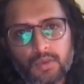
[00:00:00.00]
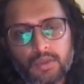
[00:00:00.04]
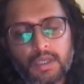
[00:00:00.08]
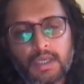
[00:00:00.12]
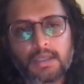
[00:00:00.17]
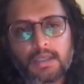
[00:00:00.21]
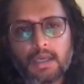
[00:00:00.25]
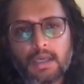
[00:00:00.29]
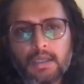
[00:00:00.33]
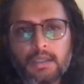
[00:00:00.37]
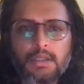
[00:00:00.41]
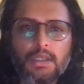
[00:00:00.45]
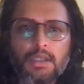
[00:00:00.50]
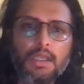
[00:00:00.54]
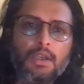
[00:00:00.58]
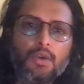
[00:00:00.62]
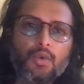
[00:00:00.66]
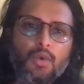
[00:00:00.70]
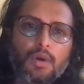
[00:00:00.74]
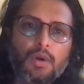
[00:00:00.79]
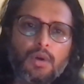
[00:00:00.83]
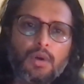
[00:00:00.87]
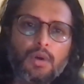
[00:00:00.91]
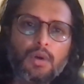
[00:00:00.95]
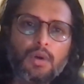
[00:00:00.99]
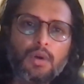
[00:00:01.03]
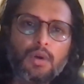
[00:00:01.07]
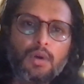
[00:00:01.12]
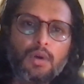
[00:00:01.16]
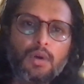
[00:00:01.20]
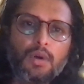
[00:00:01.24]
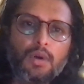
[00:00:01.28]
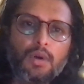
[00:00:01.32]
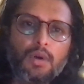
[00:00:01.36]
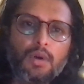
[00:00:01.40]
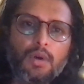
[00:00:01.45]
That continuum is
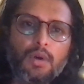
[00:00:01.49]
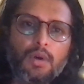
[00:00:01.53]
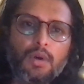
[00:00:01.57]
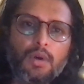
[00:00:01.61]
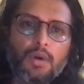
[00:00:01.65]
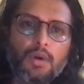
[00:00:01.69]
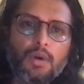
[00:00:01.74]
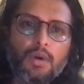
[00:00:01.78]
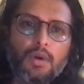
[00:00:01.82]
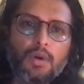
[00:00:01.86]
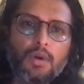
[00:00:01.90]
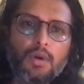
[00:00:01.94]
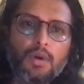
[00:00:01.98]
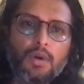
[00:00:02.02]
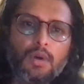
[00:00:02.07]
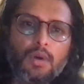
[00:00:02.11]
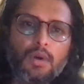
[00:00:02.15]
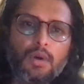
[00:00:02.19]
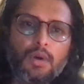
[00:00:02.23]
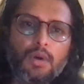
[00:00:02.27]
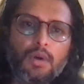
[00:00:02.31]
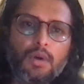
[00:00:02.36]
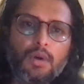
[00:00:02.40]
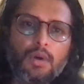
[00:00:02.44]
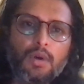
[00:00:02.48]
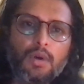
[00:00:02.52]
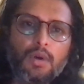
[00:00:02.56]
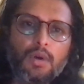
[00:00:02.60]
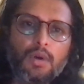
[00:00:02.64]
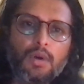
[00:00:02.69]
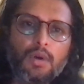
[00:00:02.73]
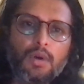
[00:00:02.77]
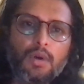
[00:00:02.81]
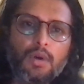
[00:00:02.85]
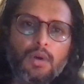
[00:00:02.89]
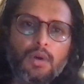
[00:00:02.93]
an essential part
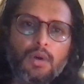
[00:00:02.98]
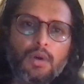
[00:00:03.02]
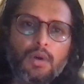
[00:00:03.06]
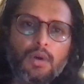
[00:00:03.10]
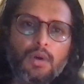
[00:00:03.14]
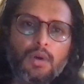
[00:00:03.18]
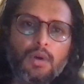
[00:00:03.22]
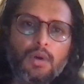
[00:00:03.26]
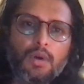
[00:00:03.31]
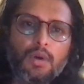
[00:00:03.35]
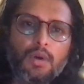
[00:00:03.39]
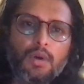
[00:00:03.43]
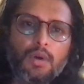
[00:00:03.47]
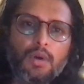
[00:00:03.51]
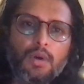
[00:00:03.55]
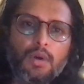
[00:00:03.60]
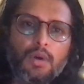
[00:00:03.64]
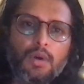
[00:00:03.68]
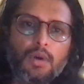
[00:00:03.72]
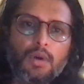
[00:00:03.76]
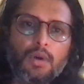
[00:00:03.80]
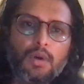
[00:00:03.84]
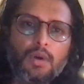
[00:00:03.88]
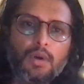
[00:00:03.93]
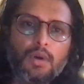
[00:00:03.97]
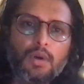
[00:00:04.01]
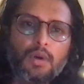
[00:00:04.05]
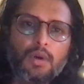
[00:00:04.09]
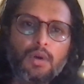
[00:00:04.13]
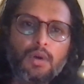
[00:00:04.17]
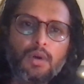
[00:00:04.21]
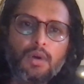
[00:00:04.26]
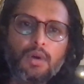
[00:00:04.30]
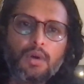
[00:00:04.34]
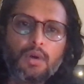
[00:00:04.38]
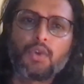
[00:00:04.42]
of who you are, it is a
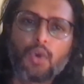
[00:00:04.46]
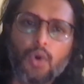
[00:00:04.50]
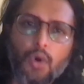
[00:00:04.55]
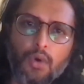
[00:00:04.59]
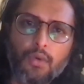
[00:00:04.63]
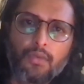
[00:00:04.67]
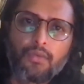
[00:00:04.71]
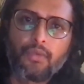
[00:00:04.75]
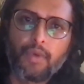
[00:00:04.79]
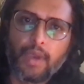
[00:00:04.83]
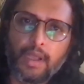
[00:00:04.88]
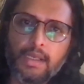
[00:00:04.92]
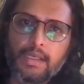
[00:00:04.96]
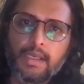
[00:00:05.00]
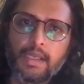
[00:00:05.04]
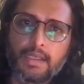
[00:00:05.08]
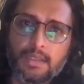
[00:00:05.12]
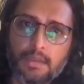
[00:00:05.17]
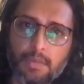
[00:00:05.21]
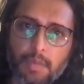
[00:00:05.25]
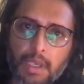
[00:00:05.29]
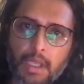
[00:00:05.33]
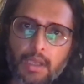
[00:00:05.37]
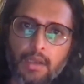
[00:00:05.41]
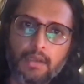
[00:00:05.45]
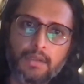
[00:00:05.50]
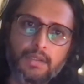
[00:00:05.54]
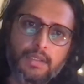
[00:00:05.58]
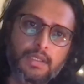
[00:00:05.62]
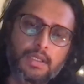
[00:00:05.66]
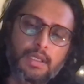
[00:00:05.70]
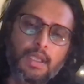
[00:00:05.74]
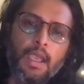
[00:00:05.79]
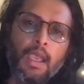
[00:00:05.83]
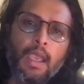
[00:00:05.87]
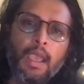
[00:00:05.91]
part of your felt
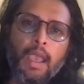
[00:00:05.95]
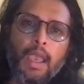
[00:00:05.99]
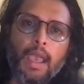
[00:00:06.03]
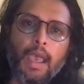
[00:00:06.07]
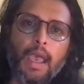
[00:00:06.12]
experience.